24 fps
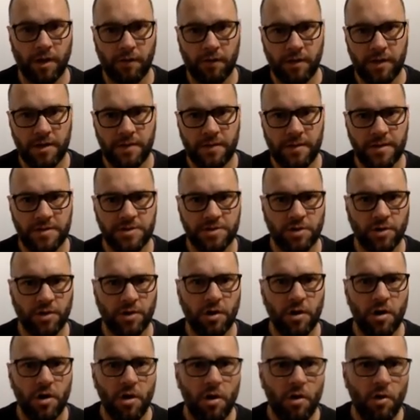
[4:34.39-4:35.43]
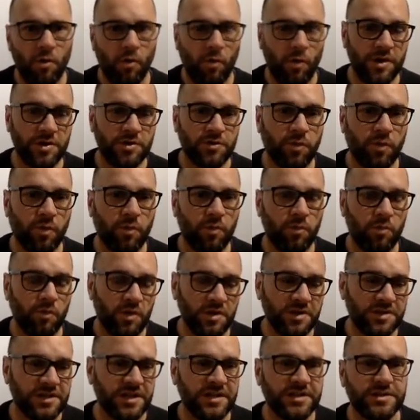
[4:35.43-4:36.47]
It really depends on which
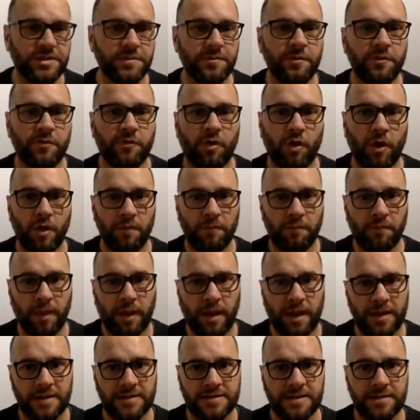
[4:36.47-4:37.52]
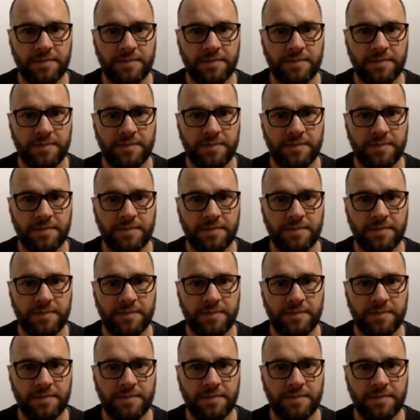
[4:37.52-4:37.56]
system you've got in place.